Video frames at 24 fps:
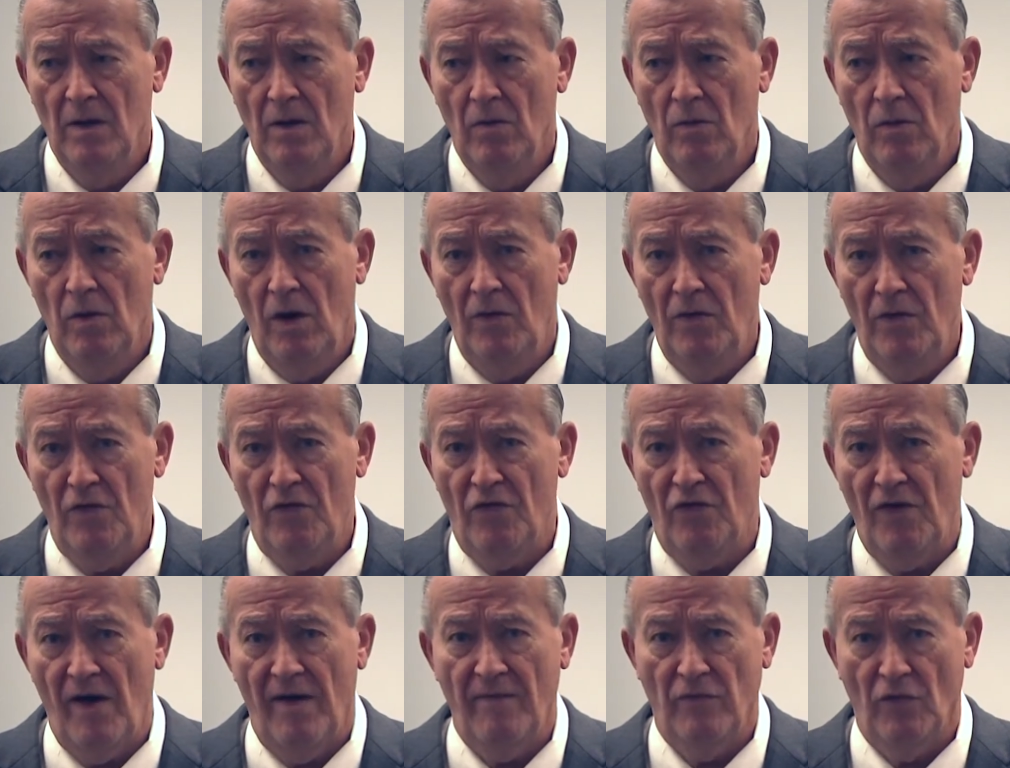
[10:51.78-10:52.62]
Well,
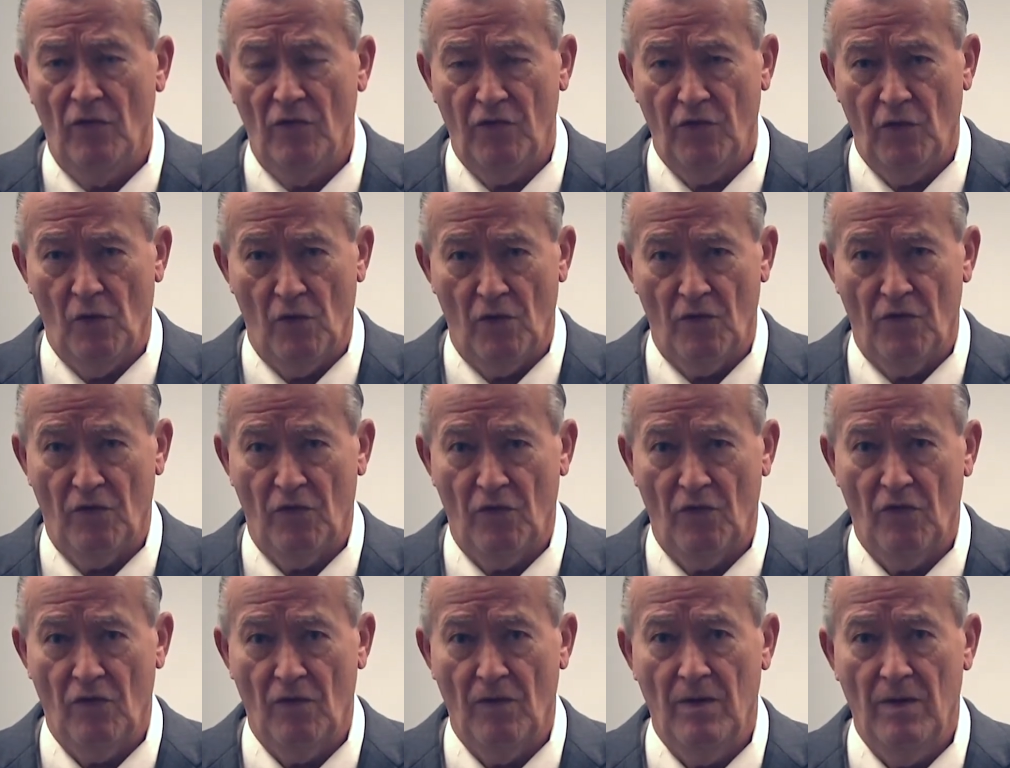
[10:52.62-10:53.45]
there's several
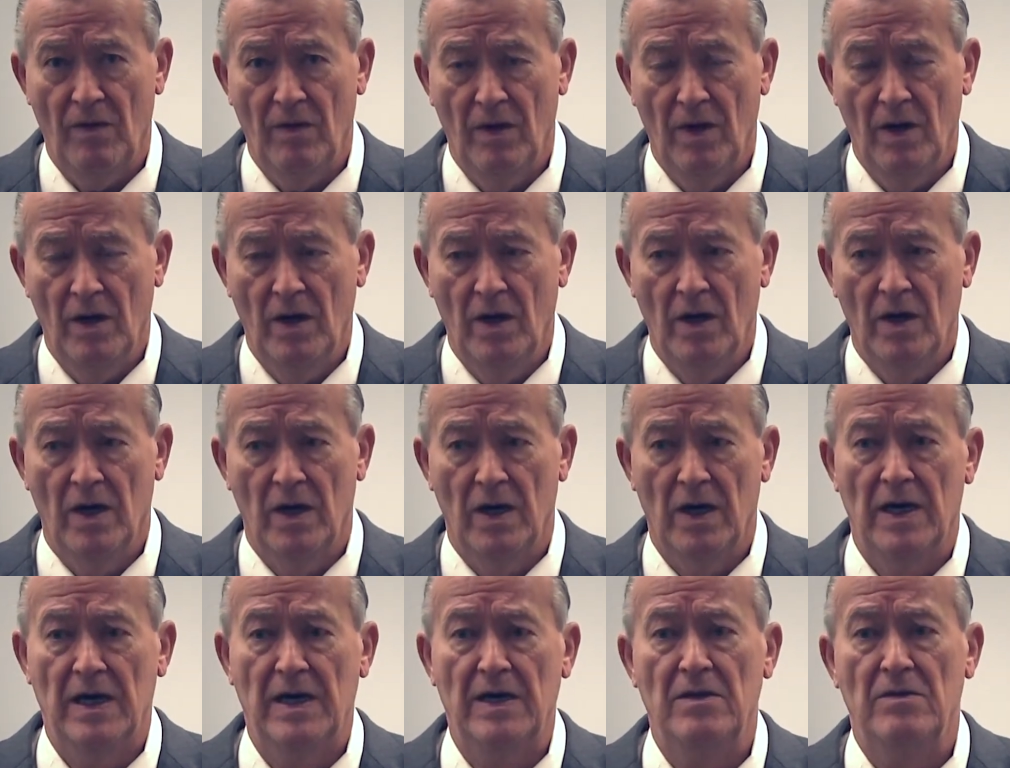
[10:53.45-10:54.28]
sources.
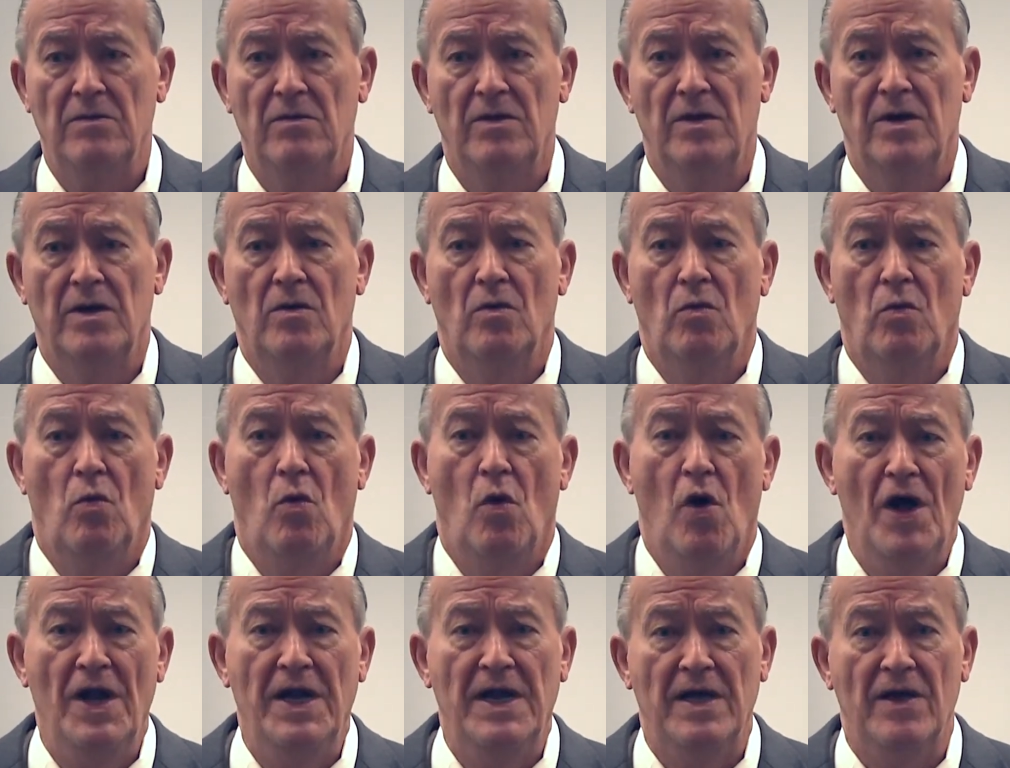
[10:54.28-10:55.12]

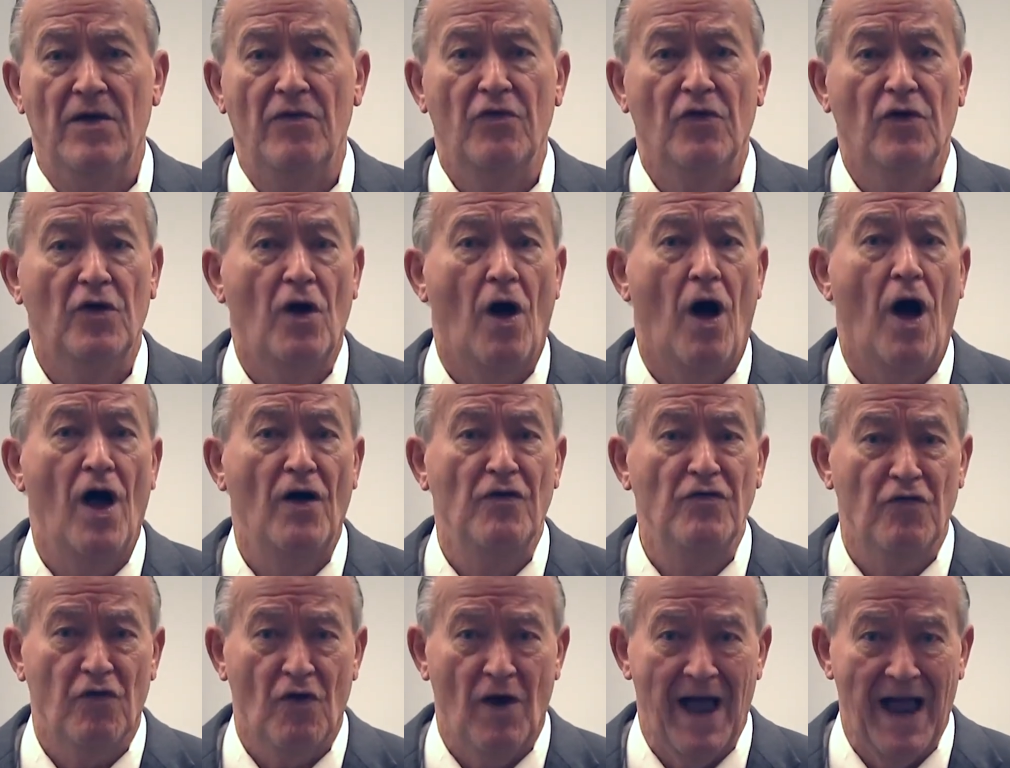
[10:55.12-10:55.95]
One is
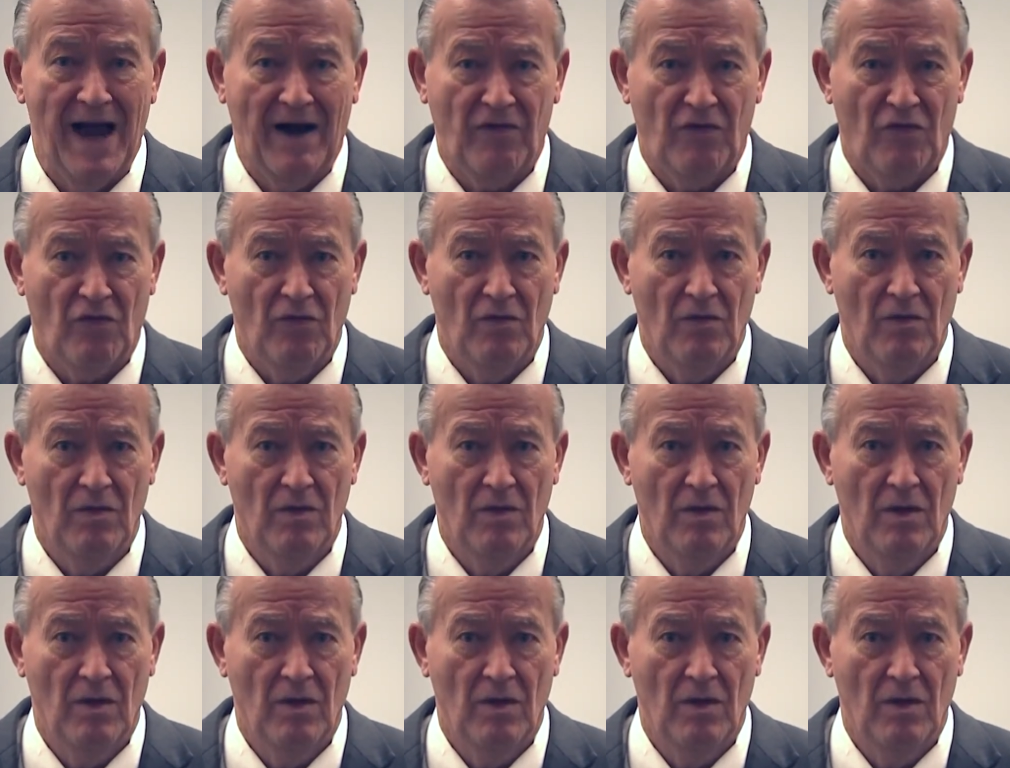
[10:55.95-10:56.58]
contracts.